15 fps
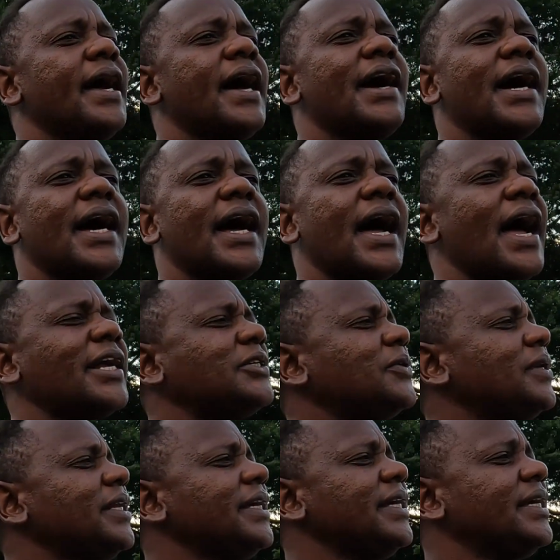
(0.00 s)

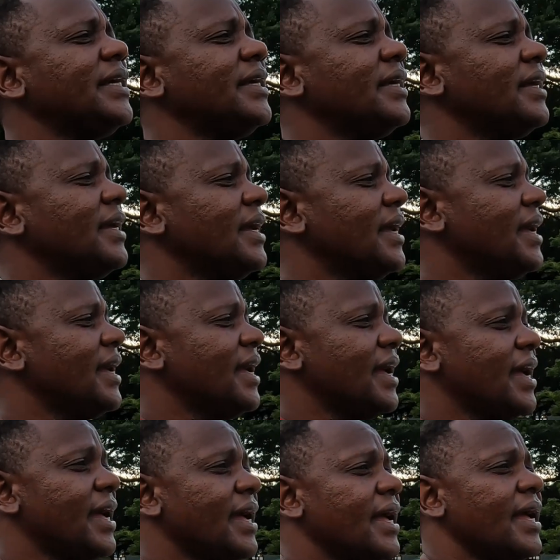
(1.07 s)
Actually,
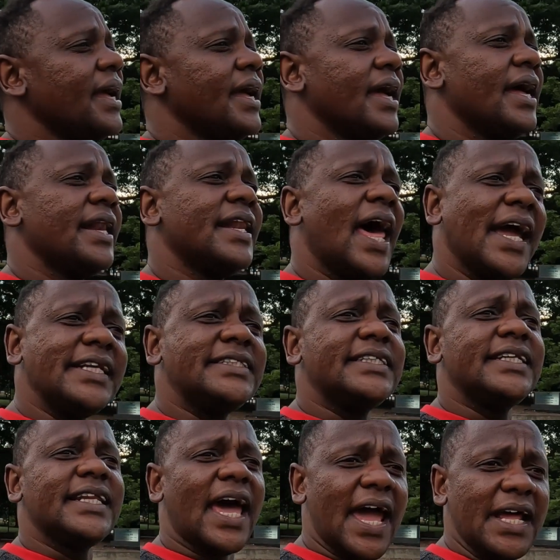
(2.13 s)

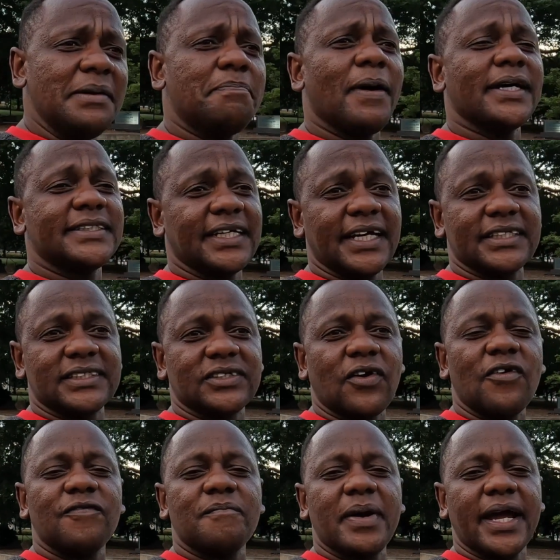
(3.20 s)

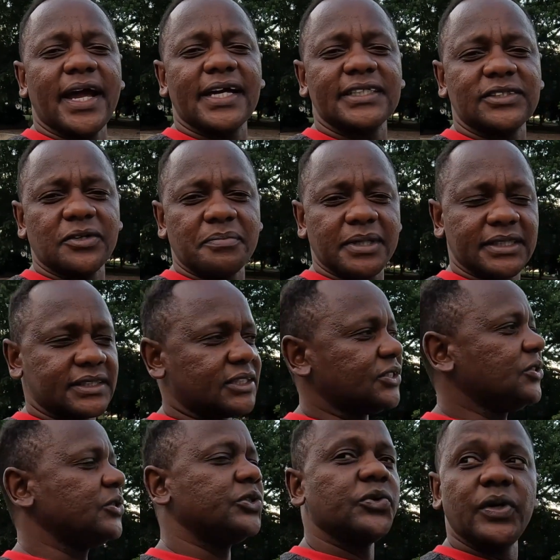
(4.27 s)
99% of my customers
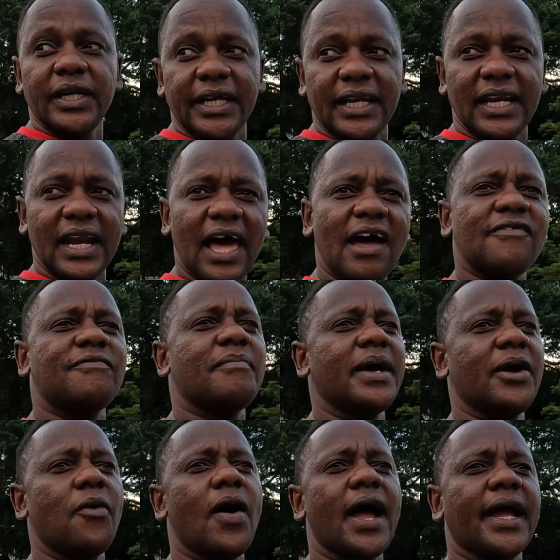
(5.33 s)
usually love
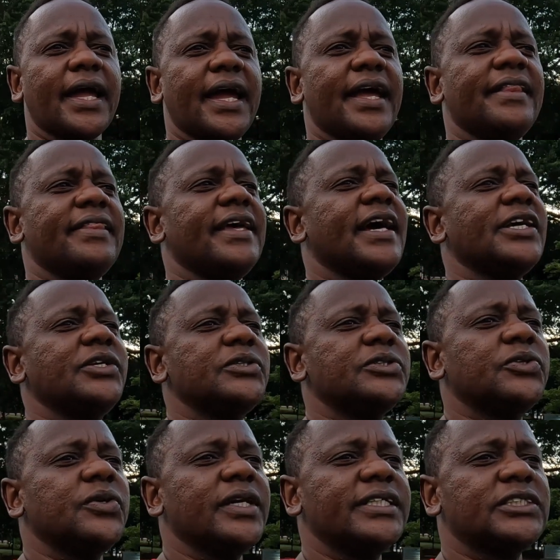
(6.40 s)
my work, and they are
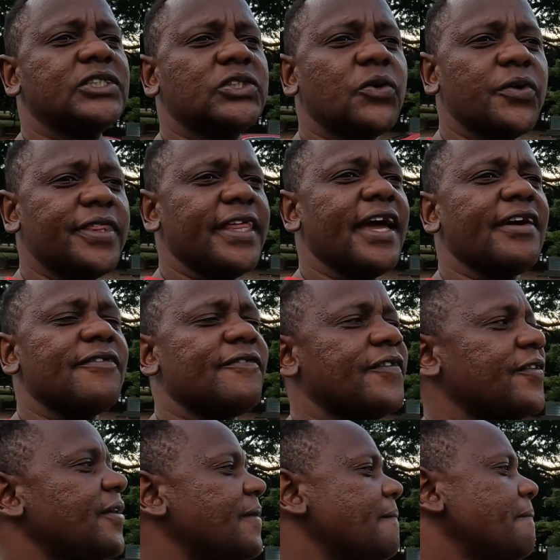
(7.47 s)
usually so
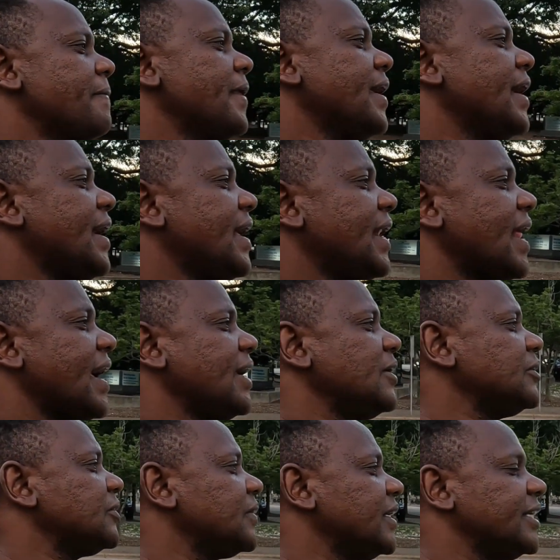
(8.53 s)
thankful, and I
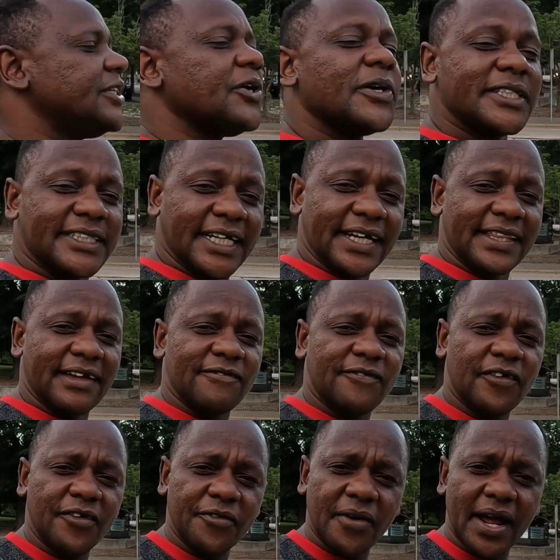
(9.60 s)
usually don't take them
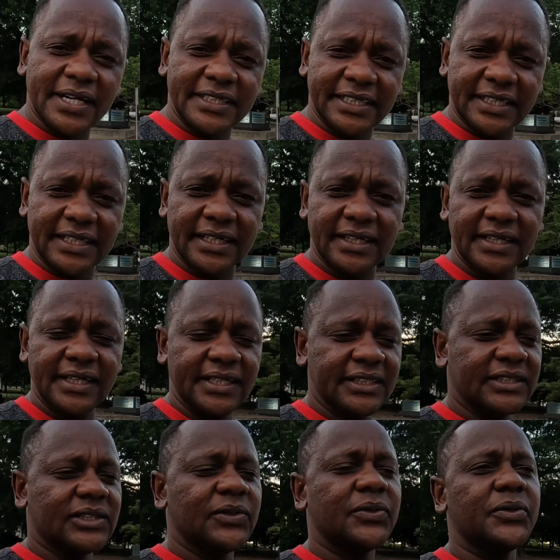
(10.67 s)
for granted.
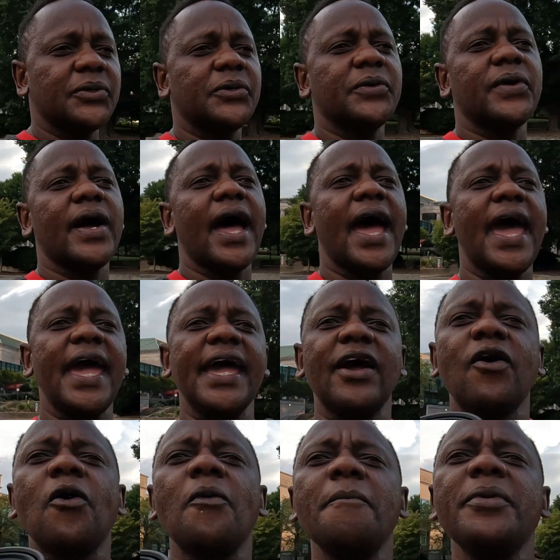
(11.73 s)
So
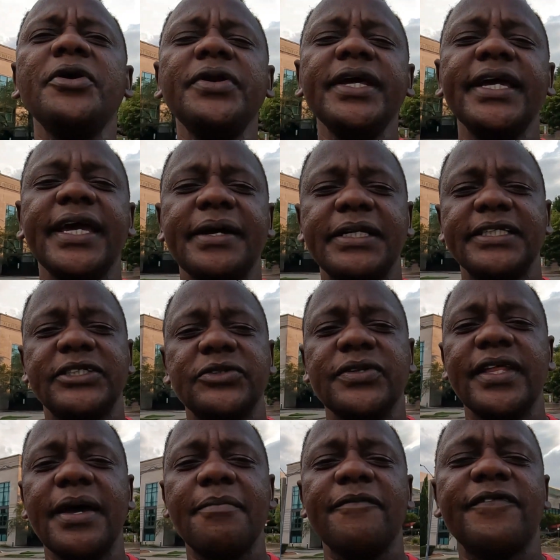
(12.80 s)
I communicate to
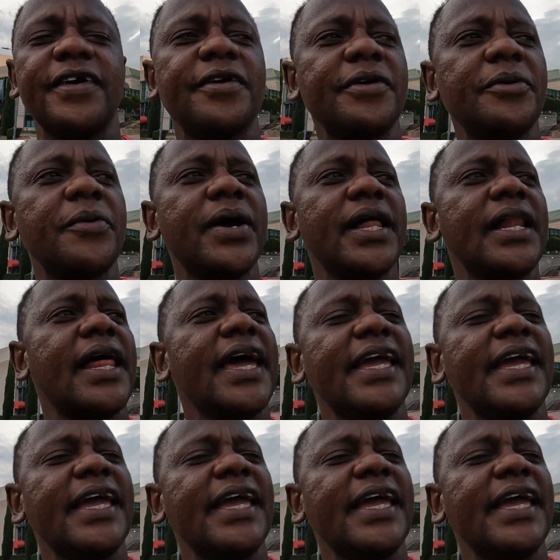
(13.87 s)
them very well.